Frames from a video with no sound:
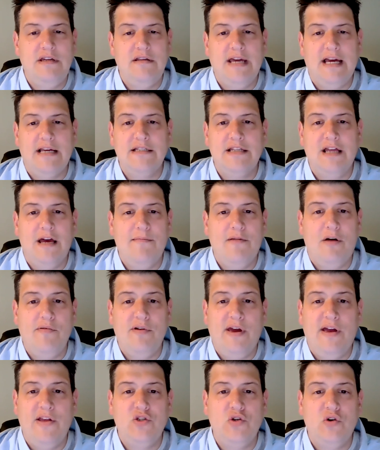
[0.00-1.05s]
next time I'll
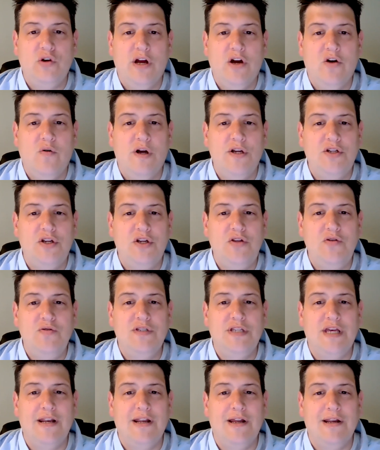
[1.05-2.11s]
be answering a question you
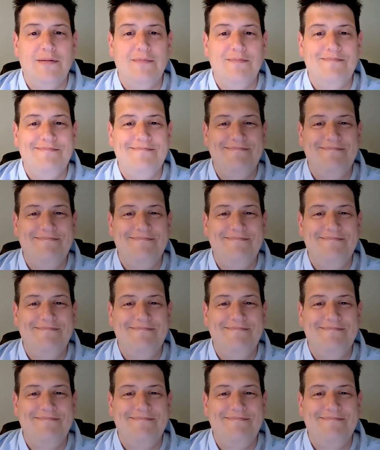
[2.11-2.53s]
sent in.